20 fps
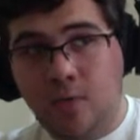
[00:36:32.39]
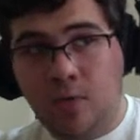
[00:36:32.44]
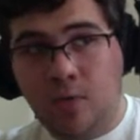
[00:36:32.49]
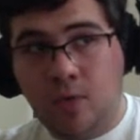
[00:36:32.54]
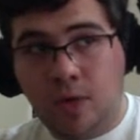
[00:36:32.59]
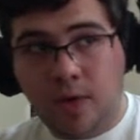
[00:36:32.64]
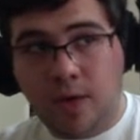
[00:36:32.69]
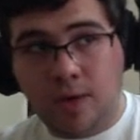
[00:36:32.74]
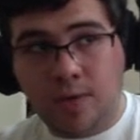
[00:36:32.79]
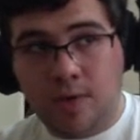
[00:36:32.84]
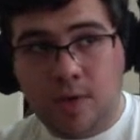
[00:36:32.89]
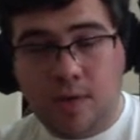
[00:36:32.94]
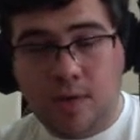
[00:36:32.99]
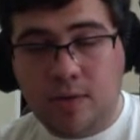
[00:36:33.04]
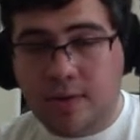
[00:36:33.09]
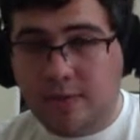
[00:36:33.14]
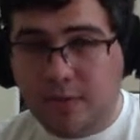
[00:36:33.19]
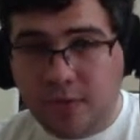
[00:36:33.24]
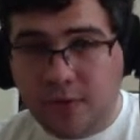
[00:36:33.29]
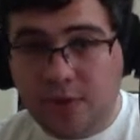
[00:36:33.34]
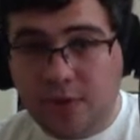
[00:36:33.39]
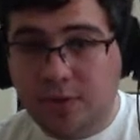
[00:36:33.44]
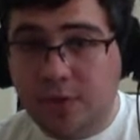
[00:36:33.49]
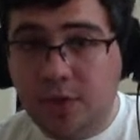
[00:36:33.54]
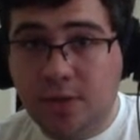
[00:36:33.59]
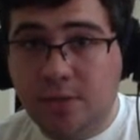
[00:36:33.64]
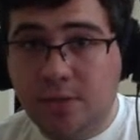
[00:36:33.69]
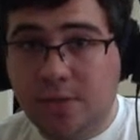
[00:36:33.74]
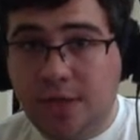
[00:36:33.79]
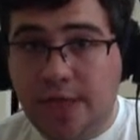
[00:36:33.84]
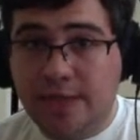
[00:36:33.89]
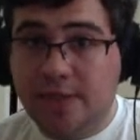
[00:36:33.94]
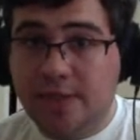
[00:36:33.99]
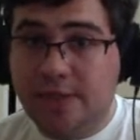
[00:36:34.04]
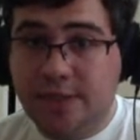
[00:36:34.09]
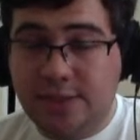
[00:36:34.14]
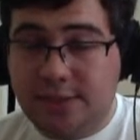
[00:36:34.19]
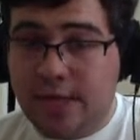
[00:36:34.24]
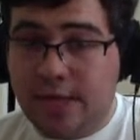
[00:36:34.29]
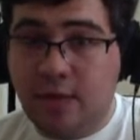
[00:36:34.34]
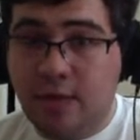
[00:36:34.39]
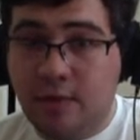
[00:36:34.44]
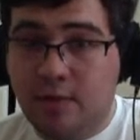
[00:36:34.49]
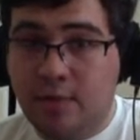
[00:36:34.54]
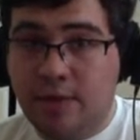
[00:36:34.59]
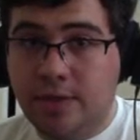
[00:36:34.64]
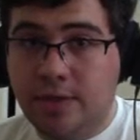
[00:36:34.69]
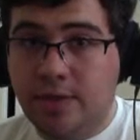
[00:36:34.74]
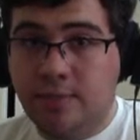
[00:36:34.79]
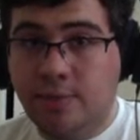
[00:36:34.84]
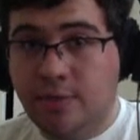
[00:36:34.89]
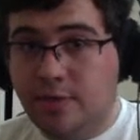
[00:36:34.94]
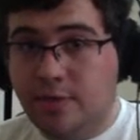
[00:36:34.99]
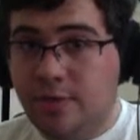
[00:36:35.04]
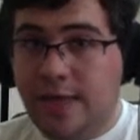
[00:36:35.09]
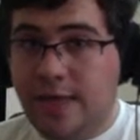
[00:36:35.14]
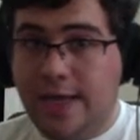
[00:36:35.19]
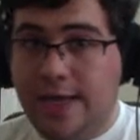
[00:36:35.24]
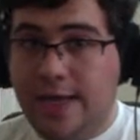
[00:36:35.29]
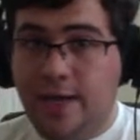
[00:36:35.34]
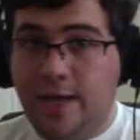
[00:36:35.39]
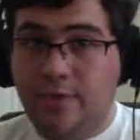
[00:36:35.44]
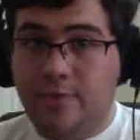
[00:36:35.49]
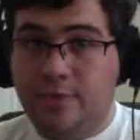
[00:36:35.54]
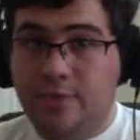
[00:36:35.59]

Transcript: or however YouTube changes its algorithm or layout,